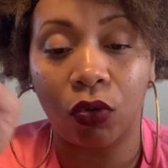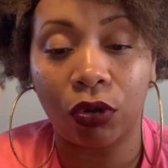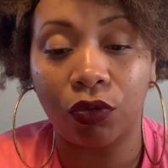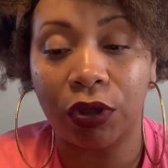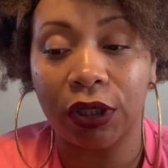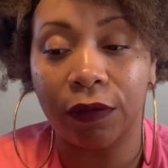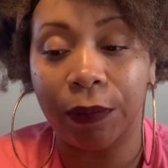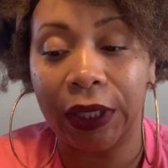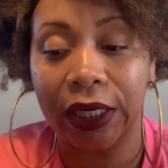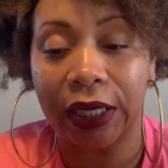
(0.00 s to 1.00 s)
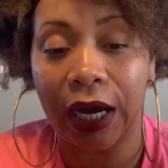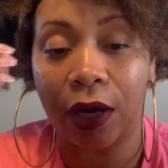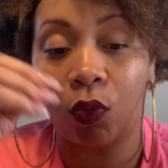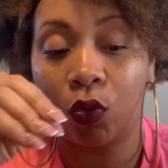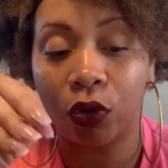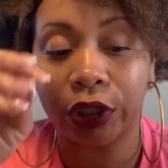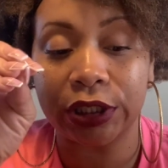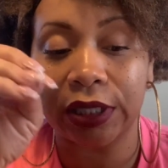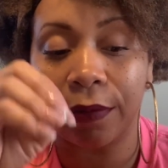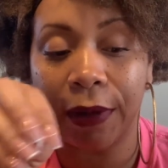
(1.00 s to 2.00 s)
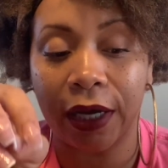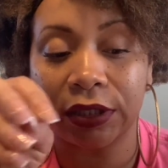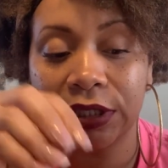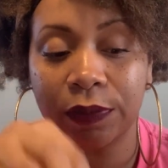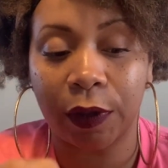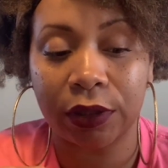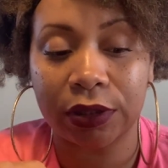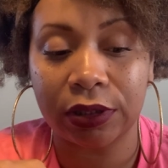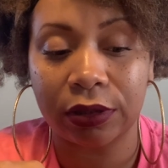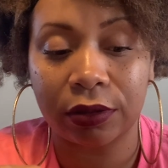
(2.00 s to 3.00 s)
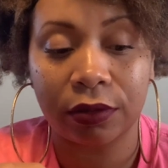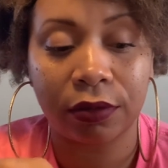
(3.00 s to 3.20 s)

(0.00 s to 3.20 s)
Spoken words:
or you could have been gotten warnings about this person.